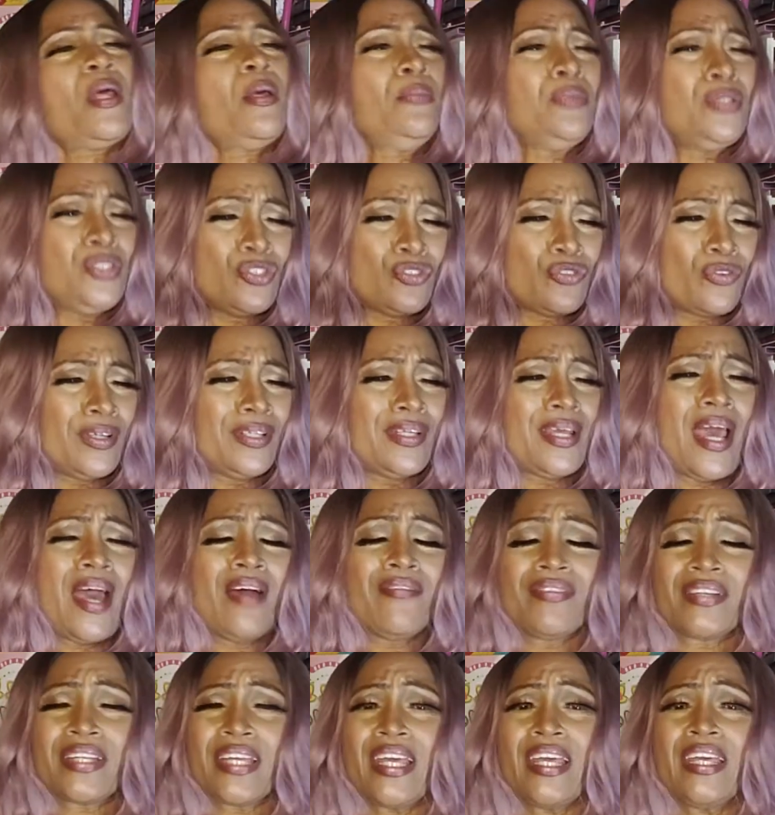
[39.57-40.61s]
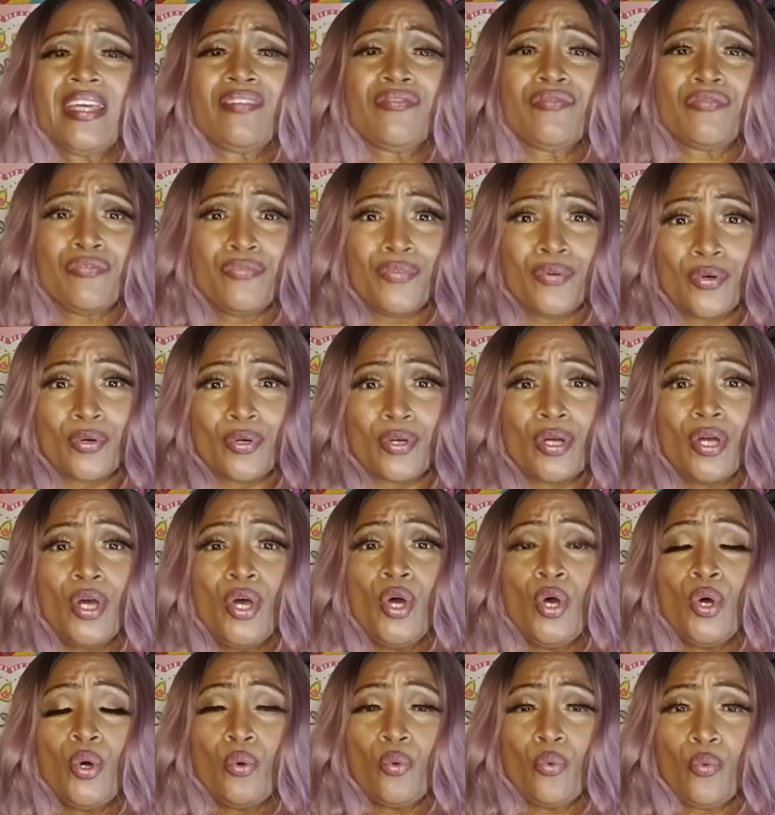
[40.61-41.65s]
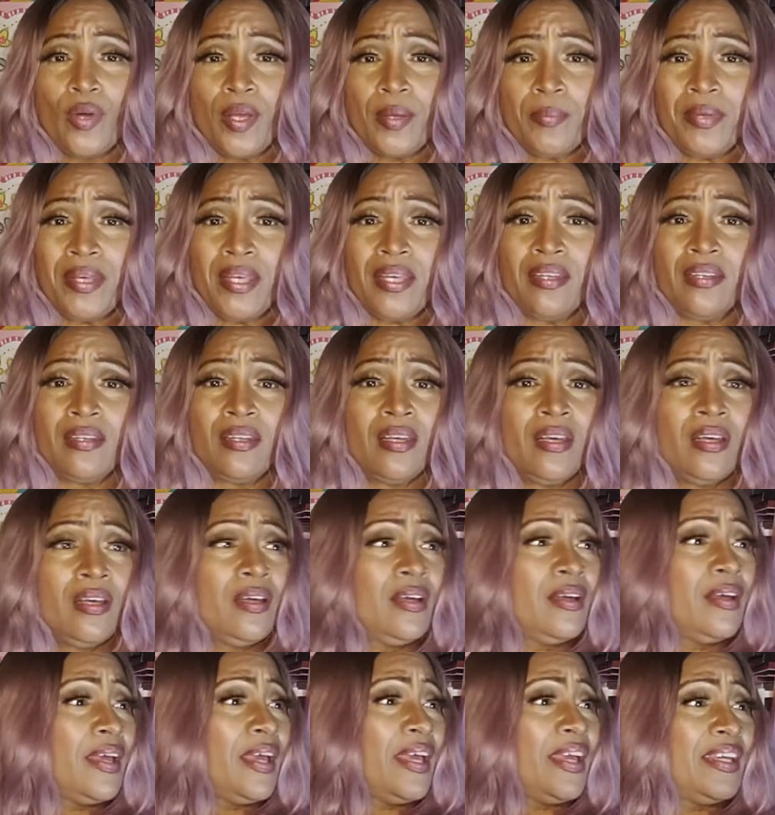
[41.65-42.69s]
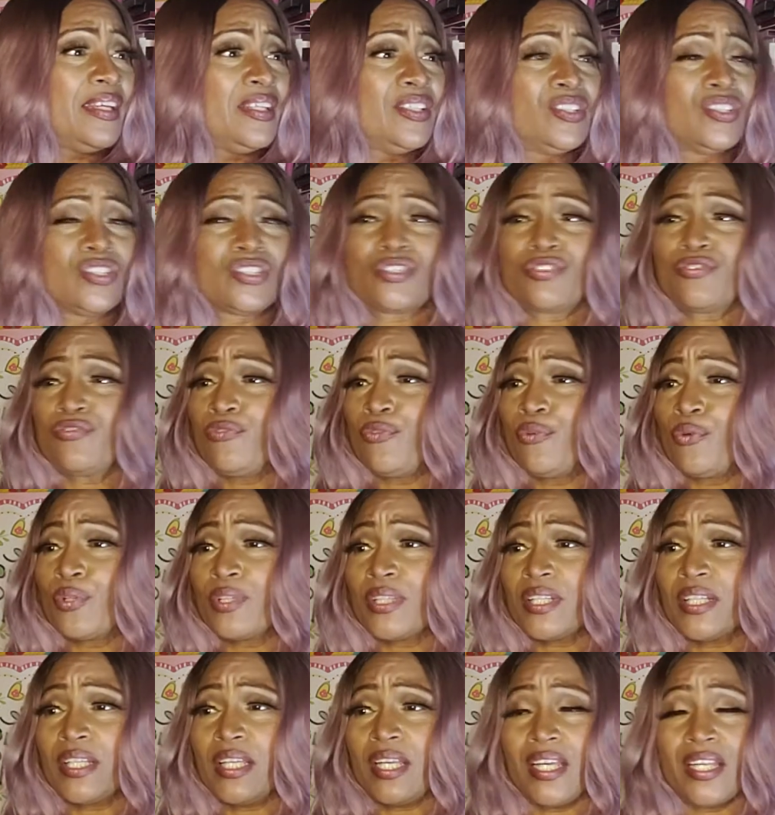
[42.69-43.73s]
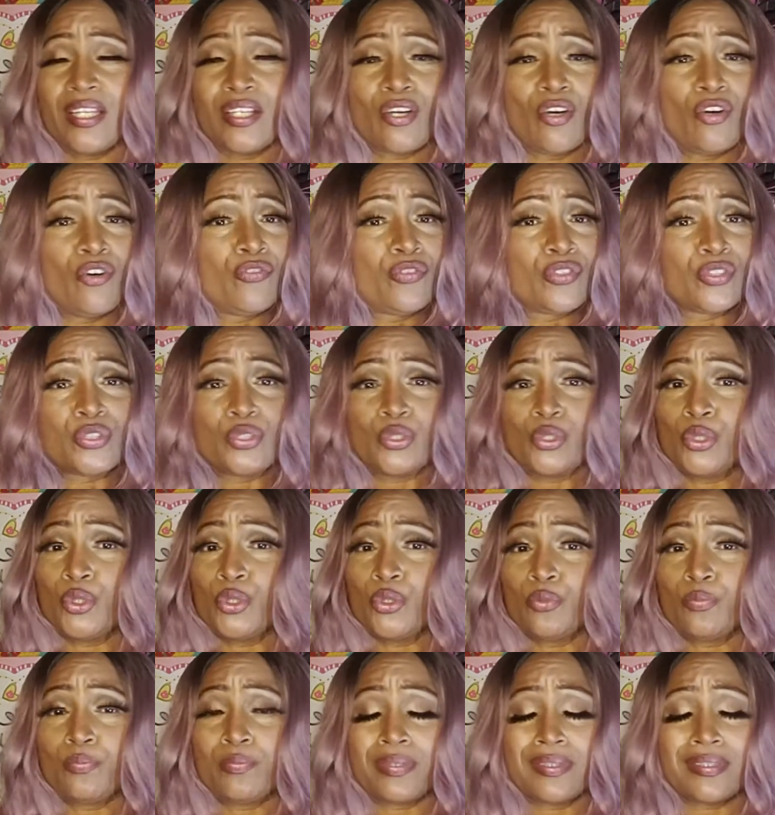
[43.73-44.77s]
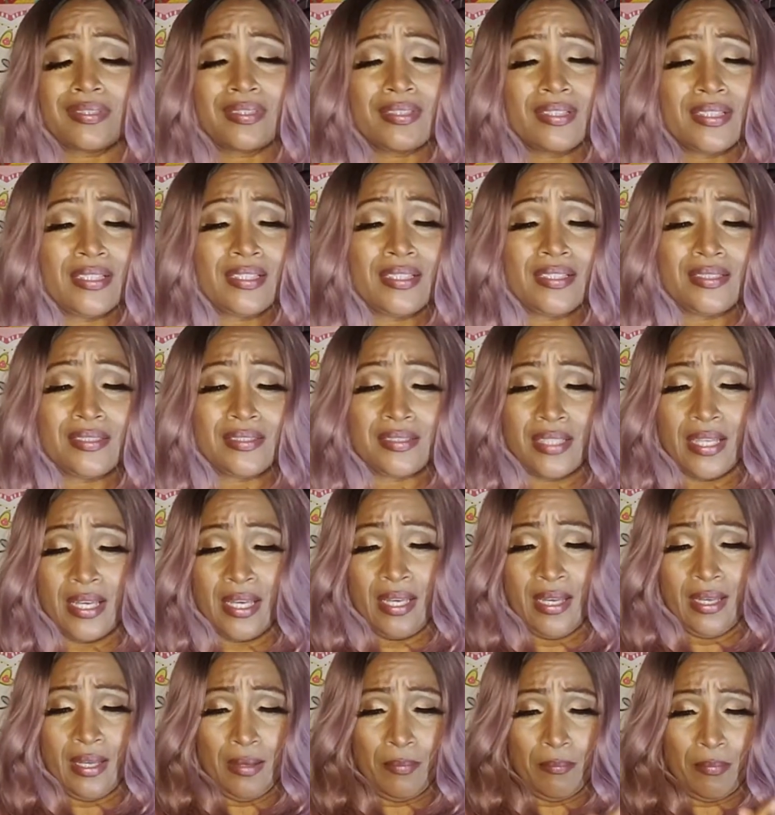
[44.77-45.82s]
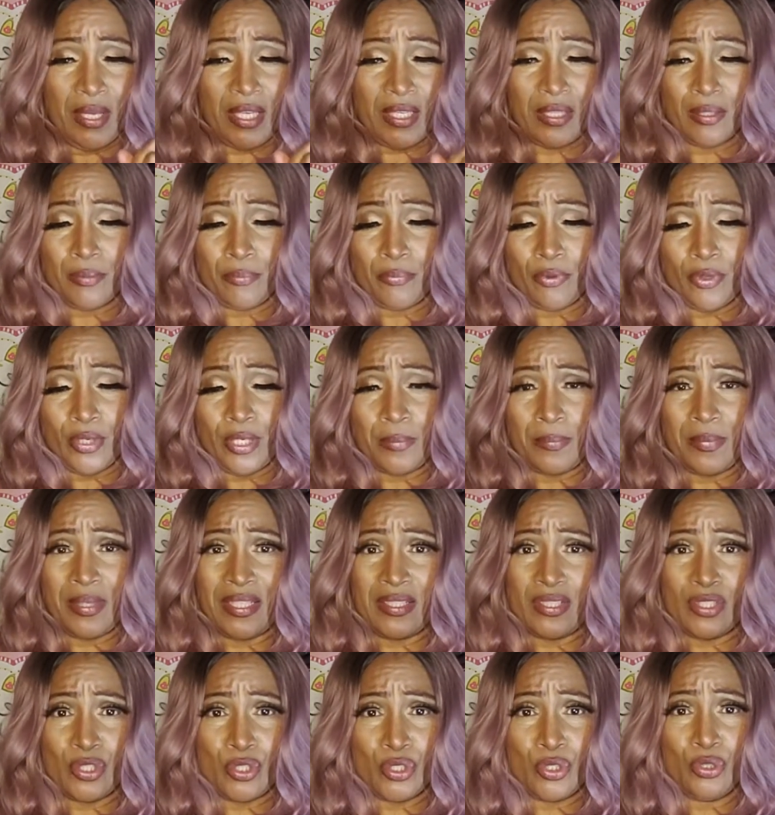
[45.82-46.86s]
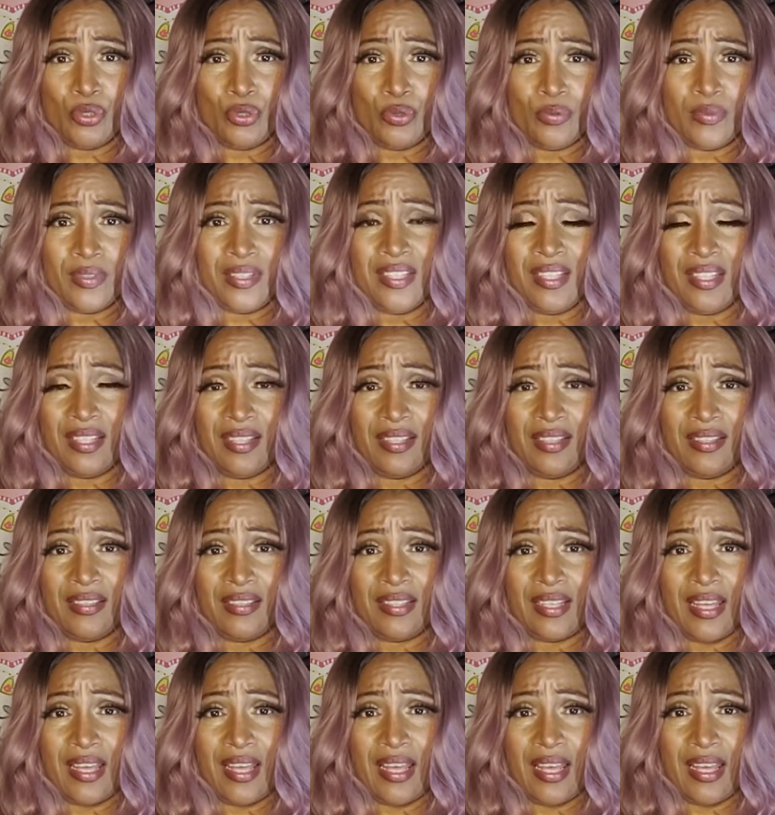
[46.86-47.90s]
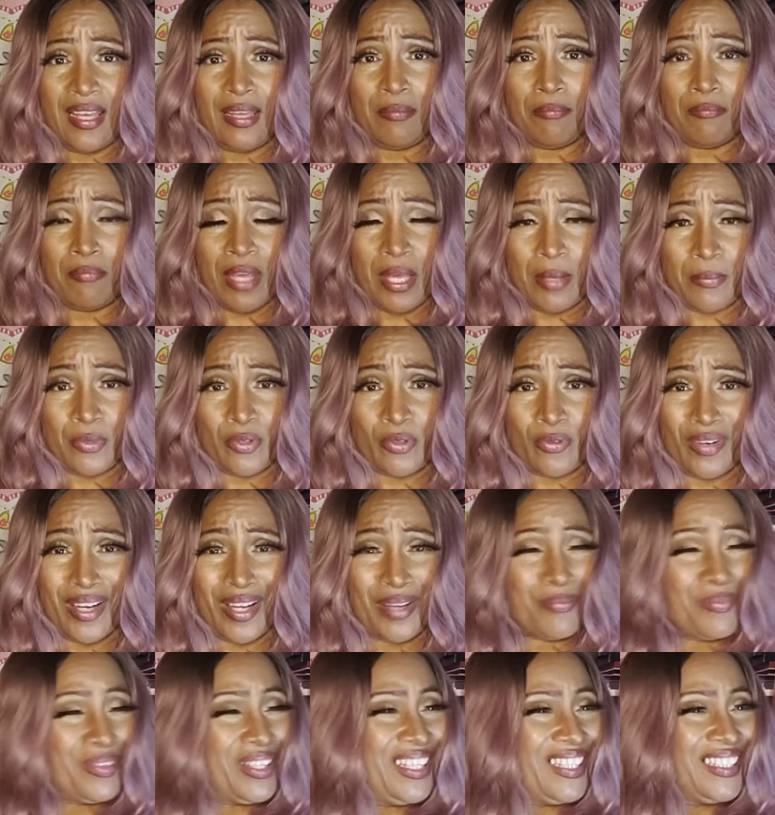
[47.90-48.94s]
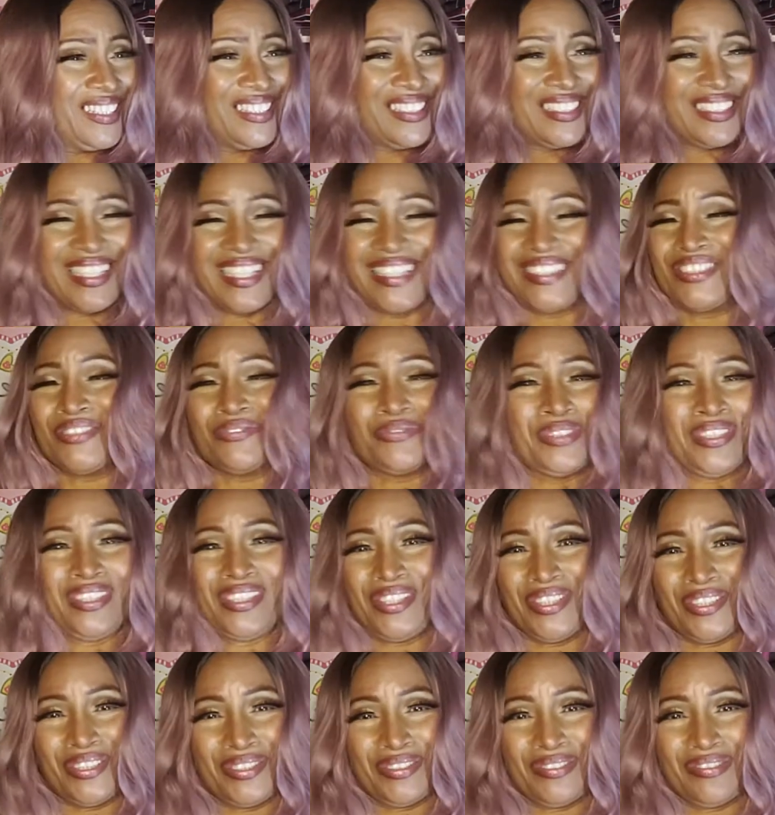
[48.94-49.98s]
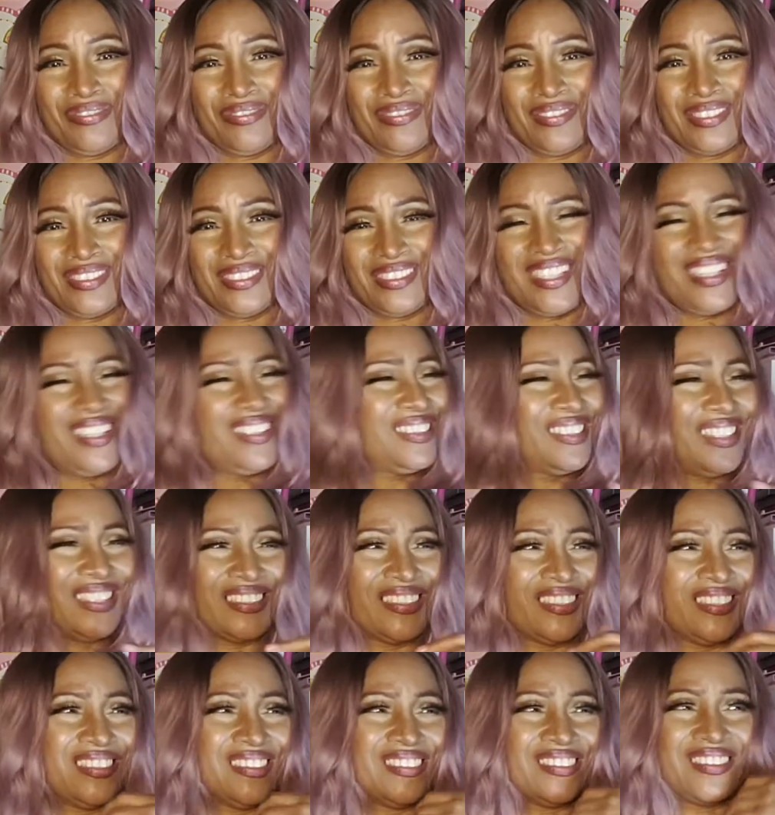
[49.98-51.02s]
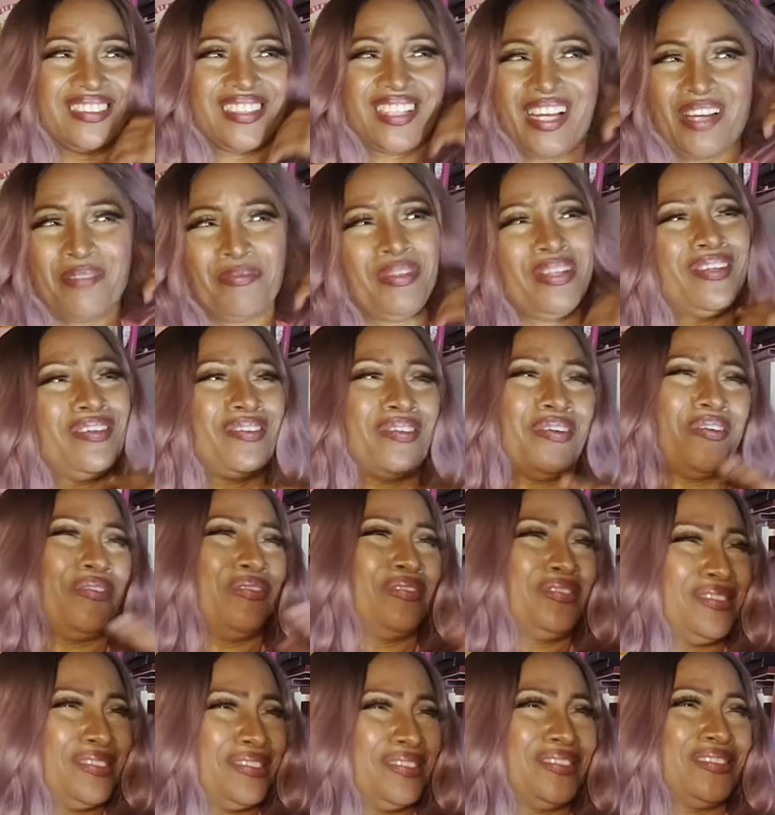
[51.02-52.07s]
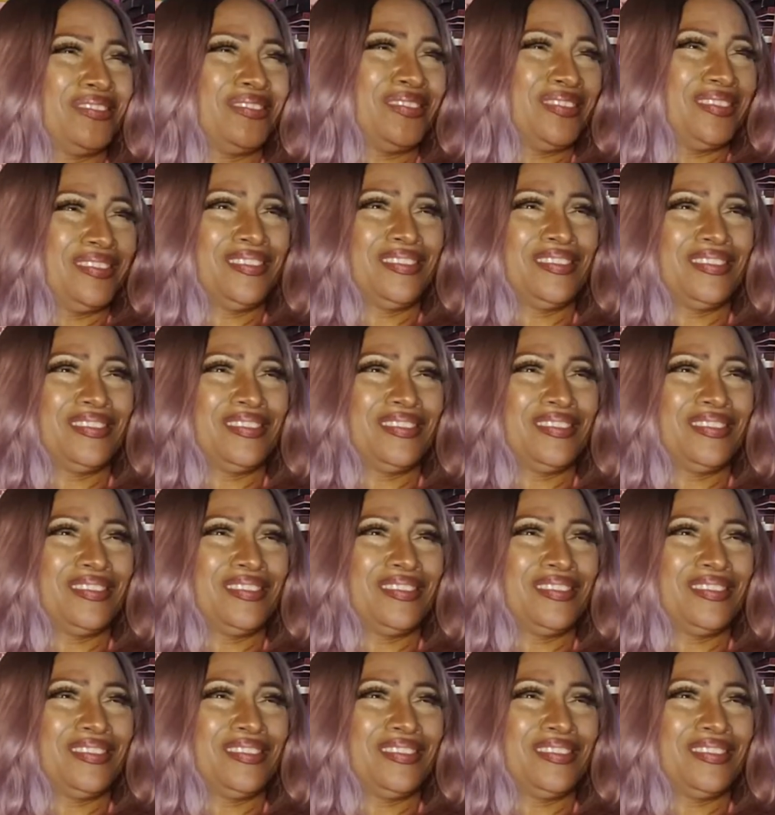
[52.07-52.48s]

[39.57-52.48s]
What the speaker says: just trying to advocate for women ages 40 and over to please make an appointment to get a mammogram. It doesn't really hurt. No, it doesn't. I mean, you know, just a